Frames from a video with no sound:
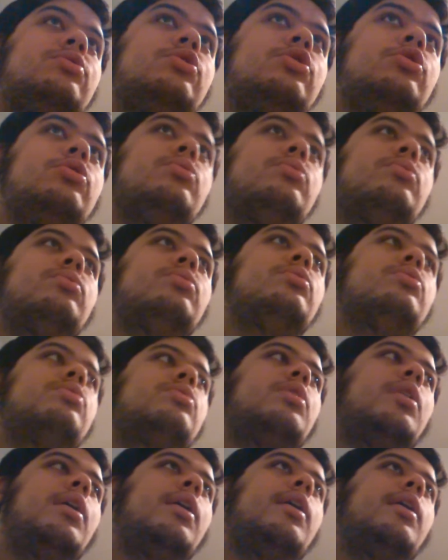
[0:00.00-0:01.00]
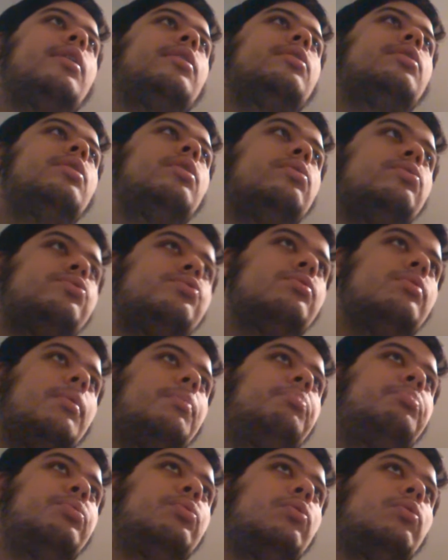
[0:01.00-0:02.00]
to uh, go to the
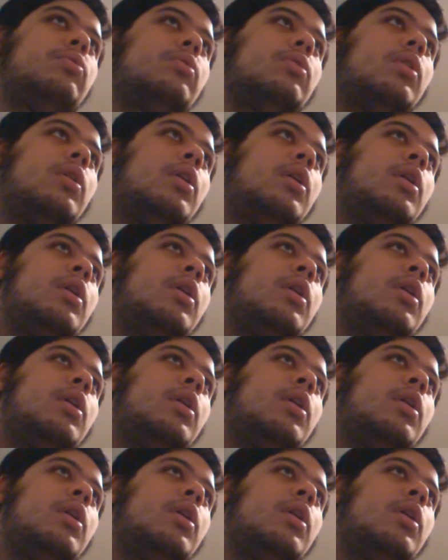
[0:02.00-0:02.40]
pool,